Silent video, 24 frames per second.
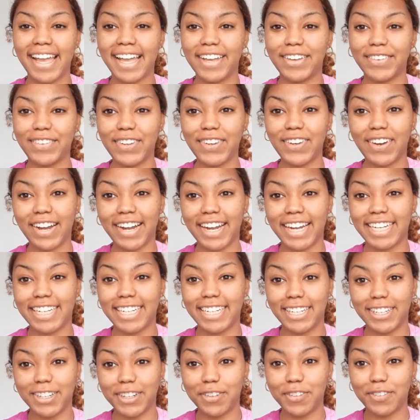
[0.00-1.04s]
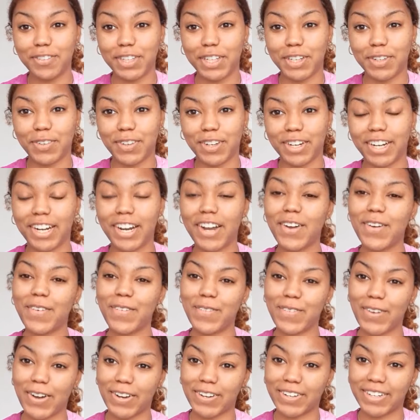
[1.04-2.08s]
If you are a new viewer,
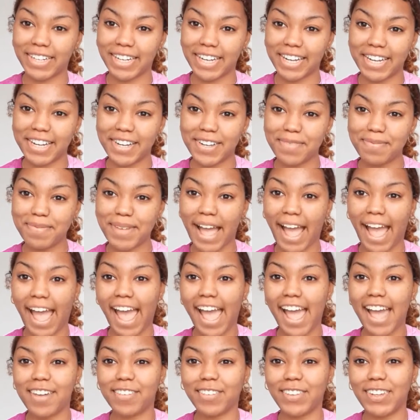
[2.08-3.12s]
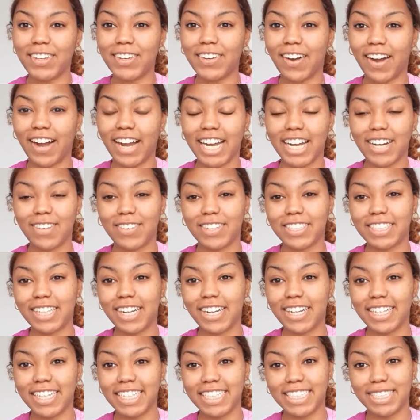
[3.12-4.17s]
welcome. If you are a
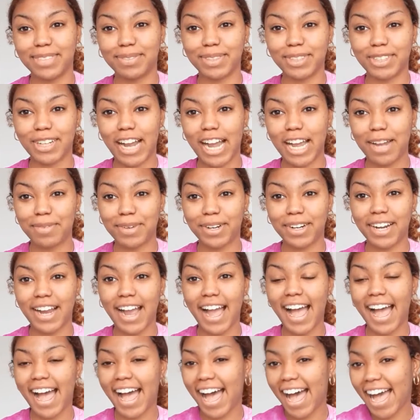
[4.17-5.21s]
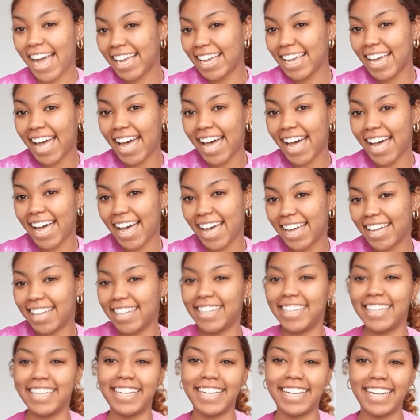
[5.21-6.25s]
returning subscriber, hiya!
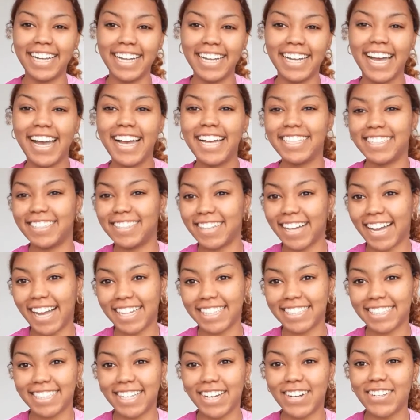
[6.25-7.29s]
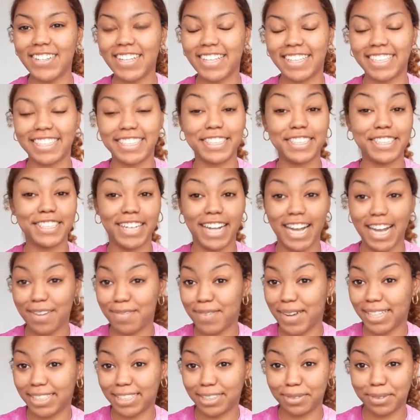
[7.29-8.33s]
You guys know that this is
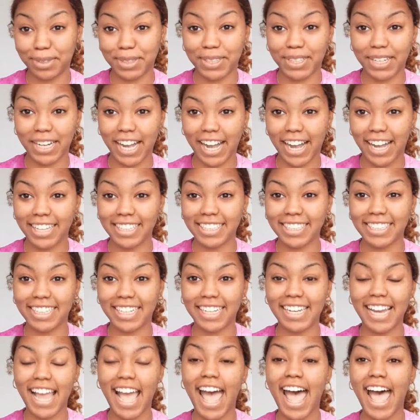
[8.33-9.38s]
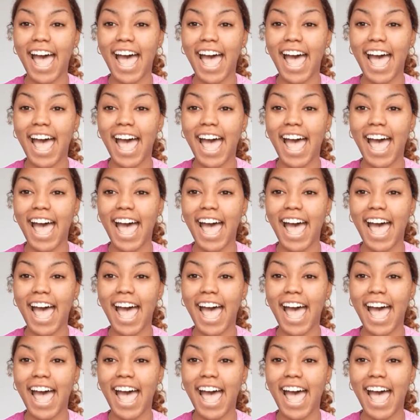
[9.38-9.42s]
not my typical content.